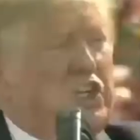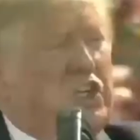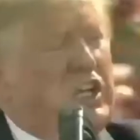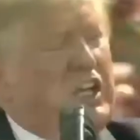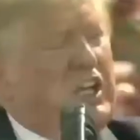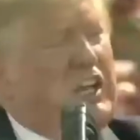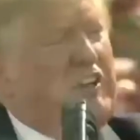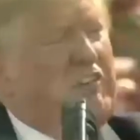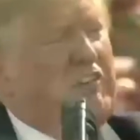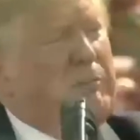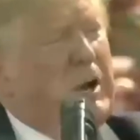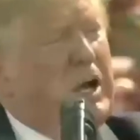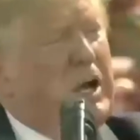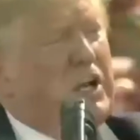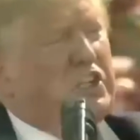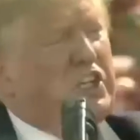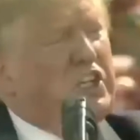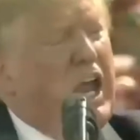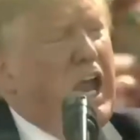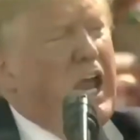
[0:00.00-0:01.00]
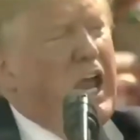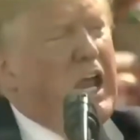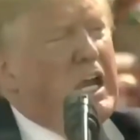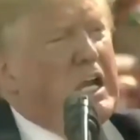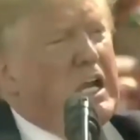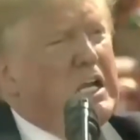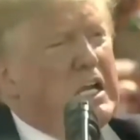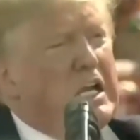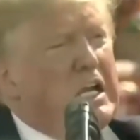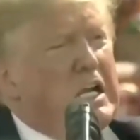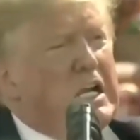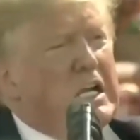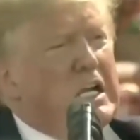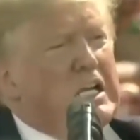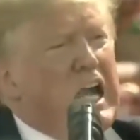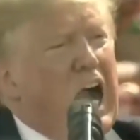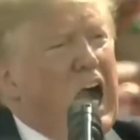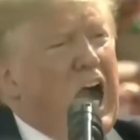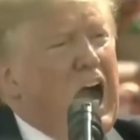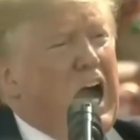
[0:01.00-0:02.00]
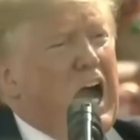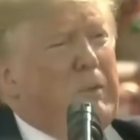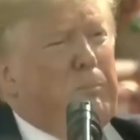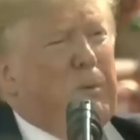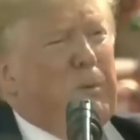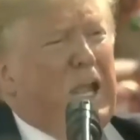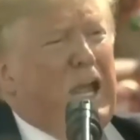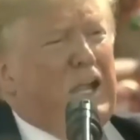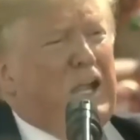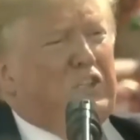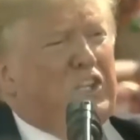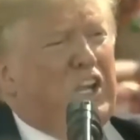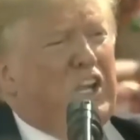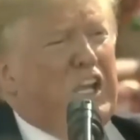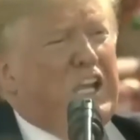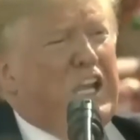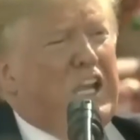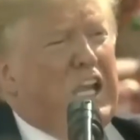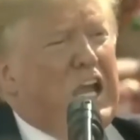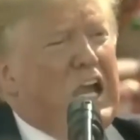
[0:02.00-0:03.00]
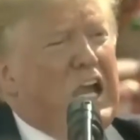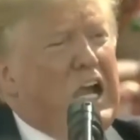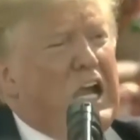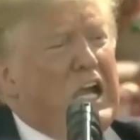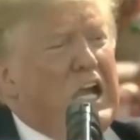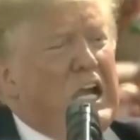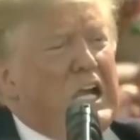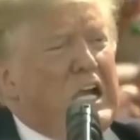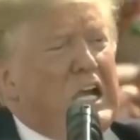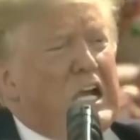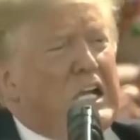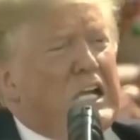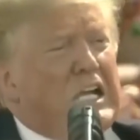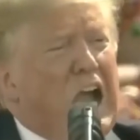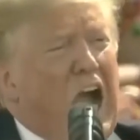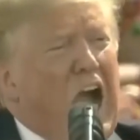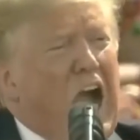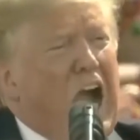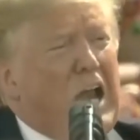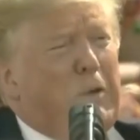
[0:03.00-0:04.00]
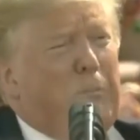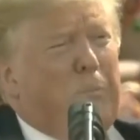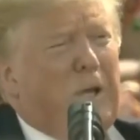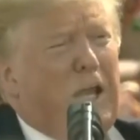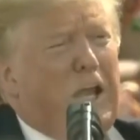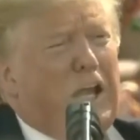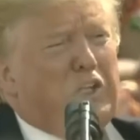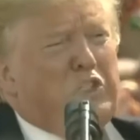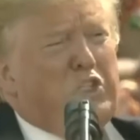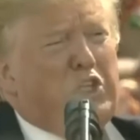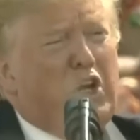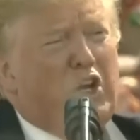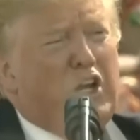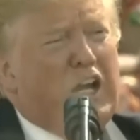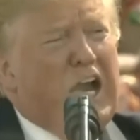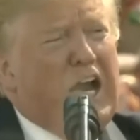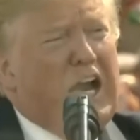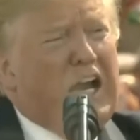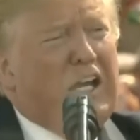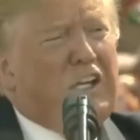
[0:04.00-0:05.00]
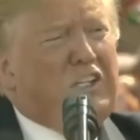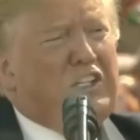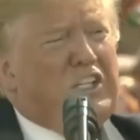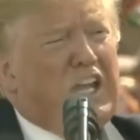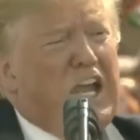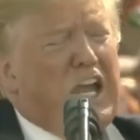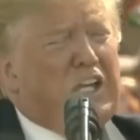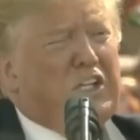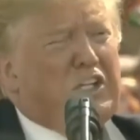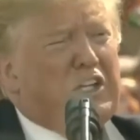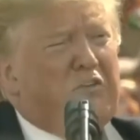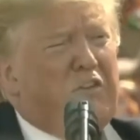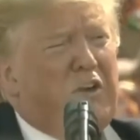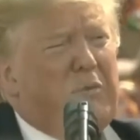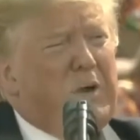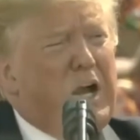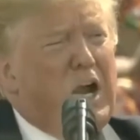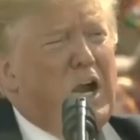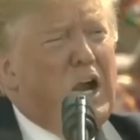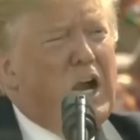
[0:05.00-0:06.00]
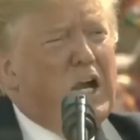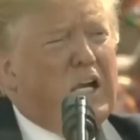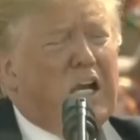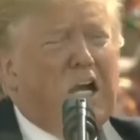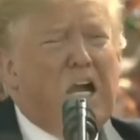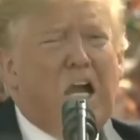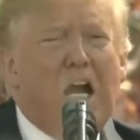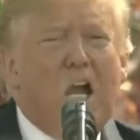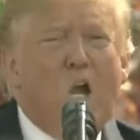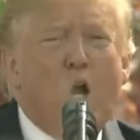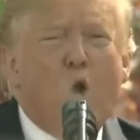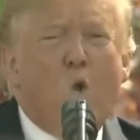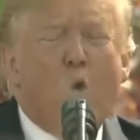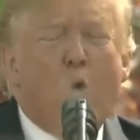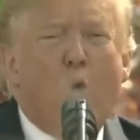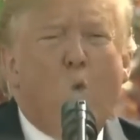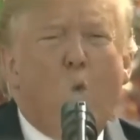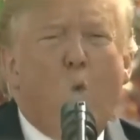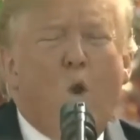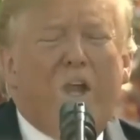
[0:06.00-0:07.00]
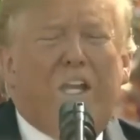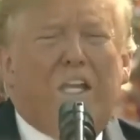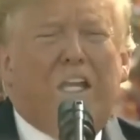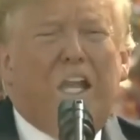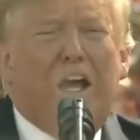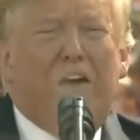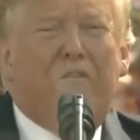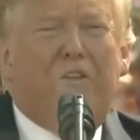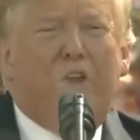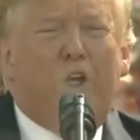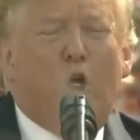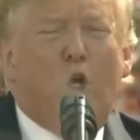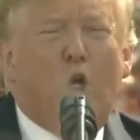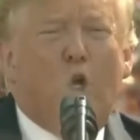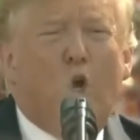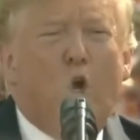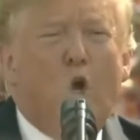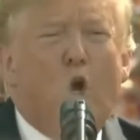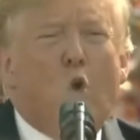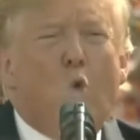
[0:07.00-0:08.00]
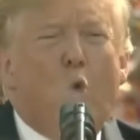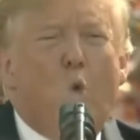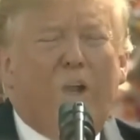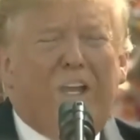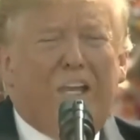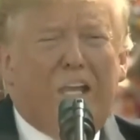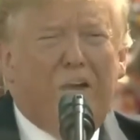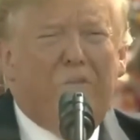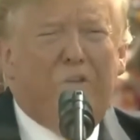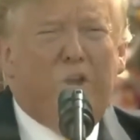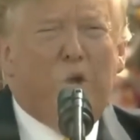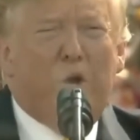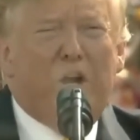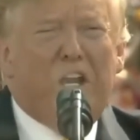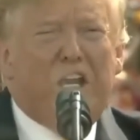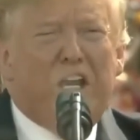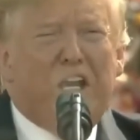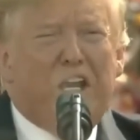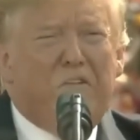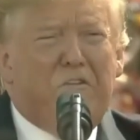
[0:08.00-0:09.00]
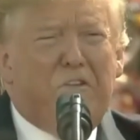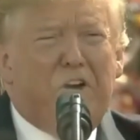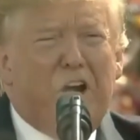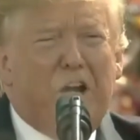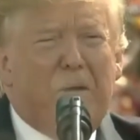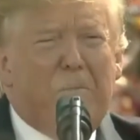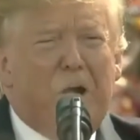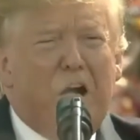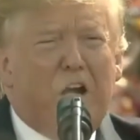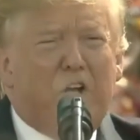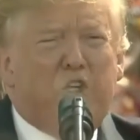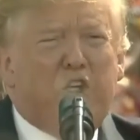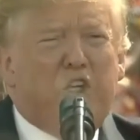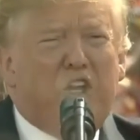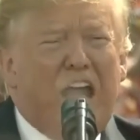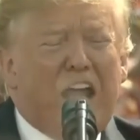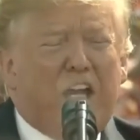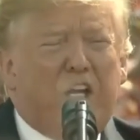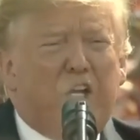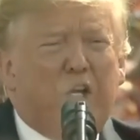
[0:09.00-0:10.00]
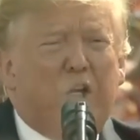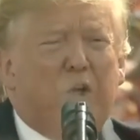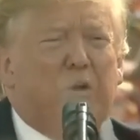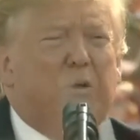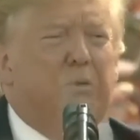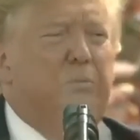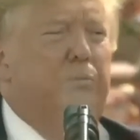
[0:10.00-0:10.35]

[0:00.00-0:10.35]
leave by saying, God bless India, God bless the United States of America. We love you, India, very much. Thank you.